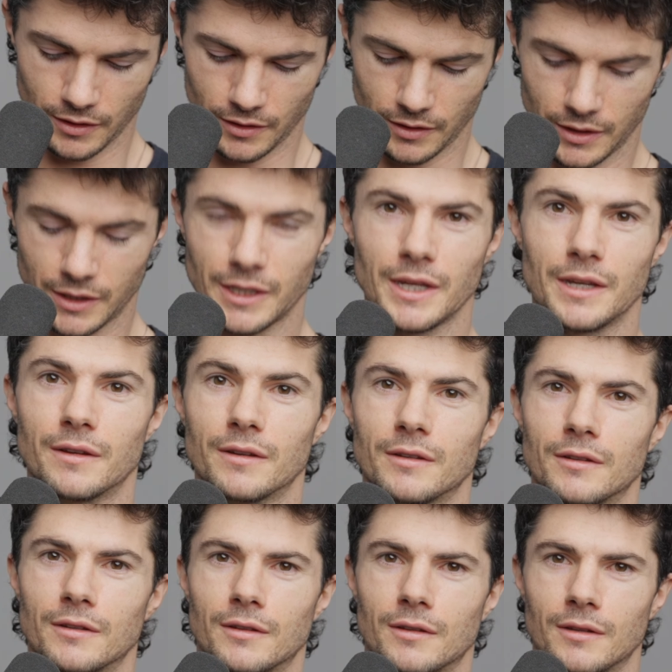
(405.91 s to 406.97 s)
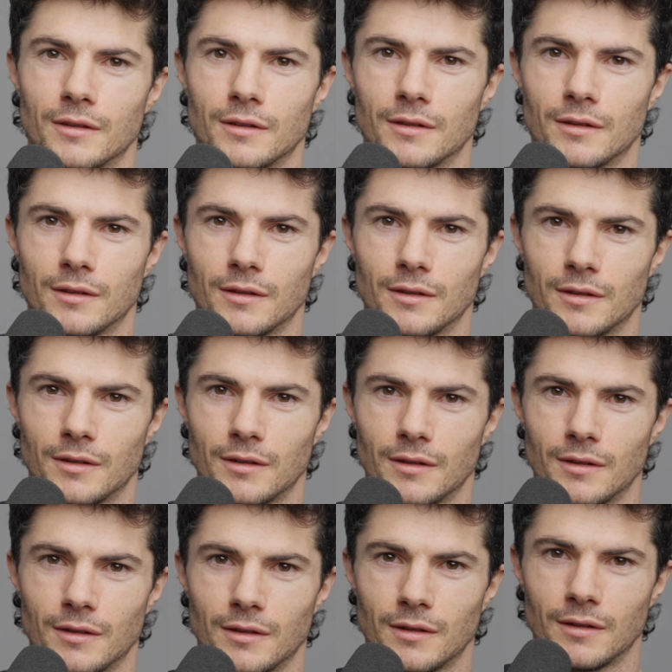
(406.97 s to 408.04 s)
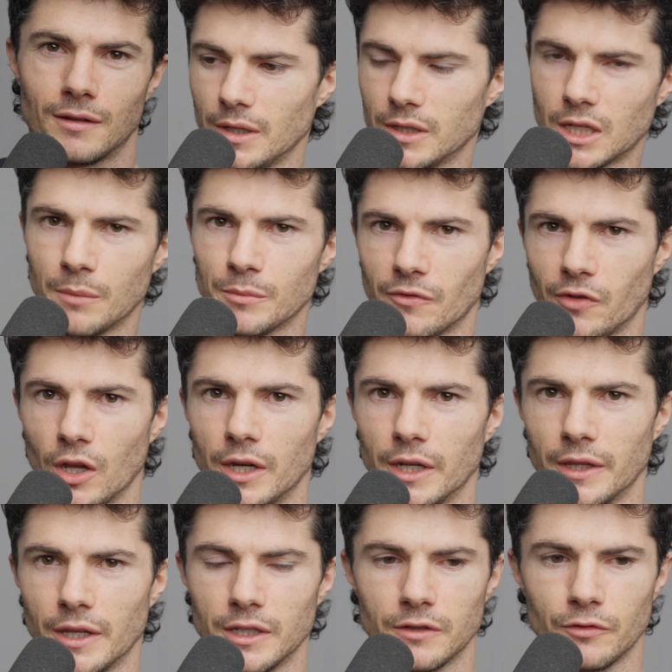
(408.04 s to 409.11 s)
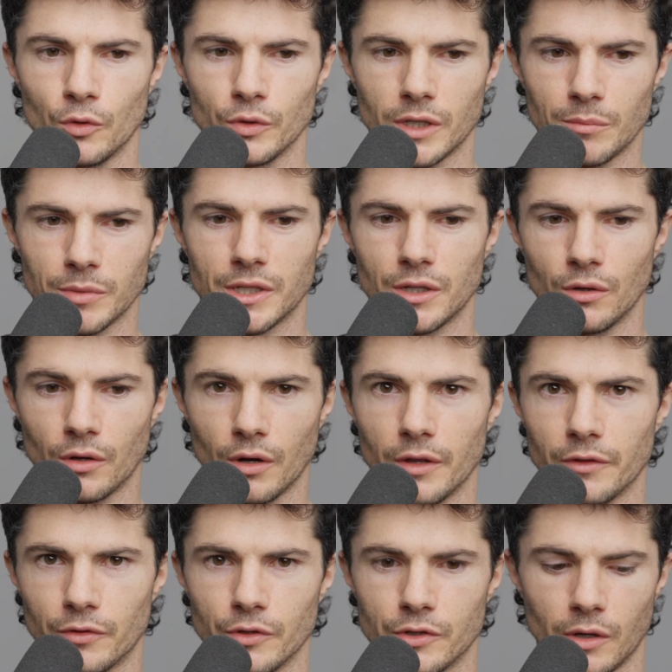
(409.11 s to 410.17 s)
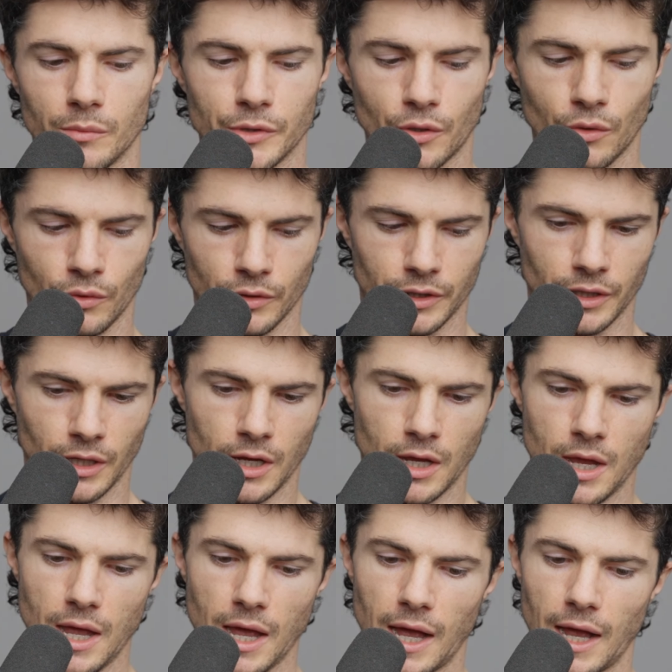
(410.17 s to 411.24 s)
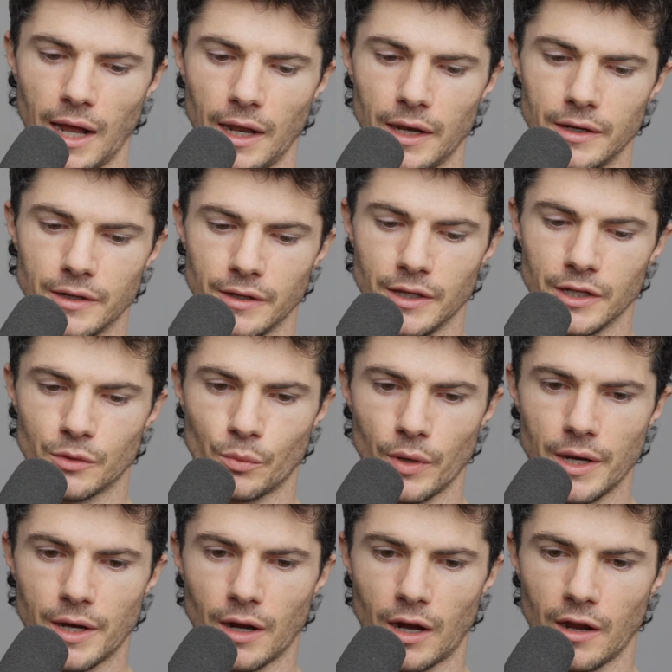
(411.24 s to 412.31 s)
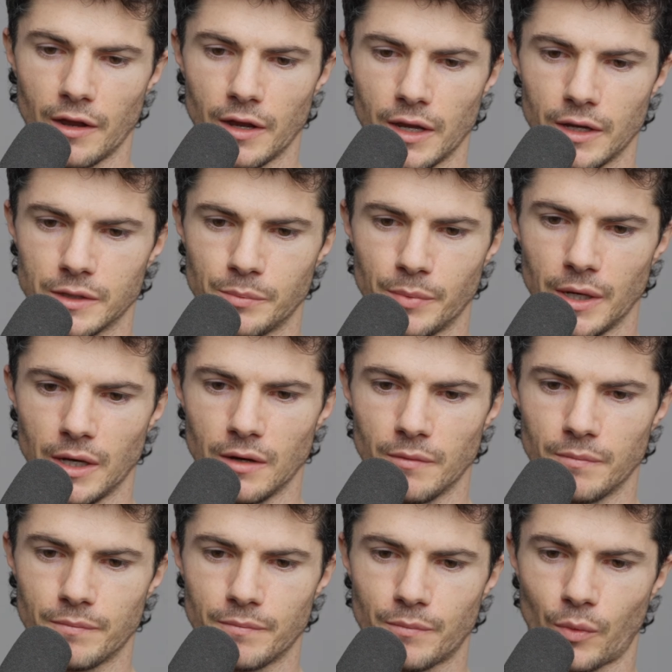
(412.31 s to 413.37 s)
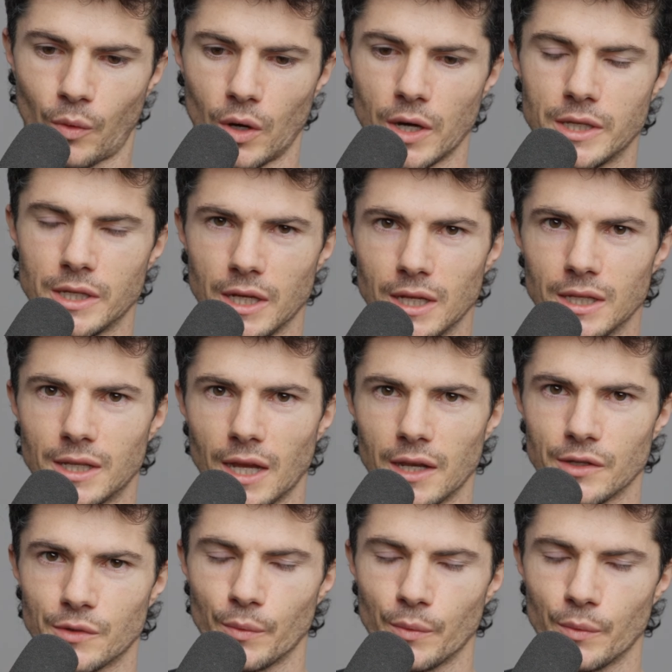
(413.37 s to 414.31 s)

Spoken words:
C. In terms of learning the intervals, I'm still going through Tom's course, and this week it's been a pretty intense